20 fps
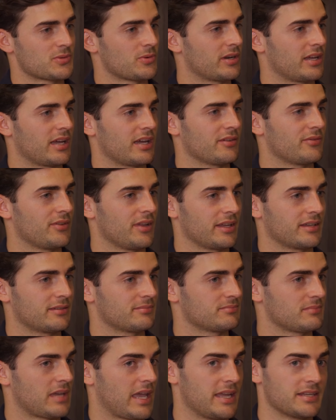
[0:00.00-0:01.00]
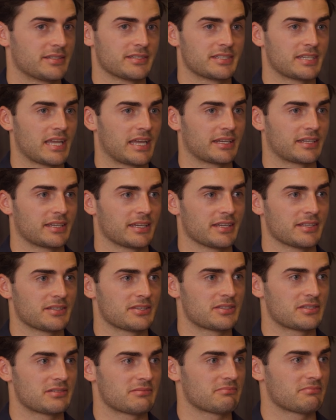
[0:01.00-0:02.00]
I just want to have like 8 to 10
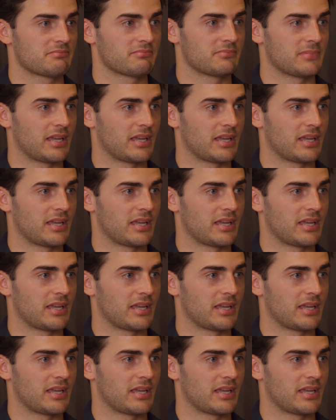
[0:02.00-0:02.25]
kids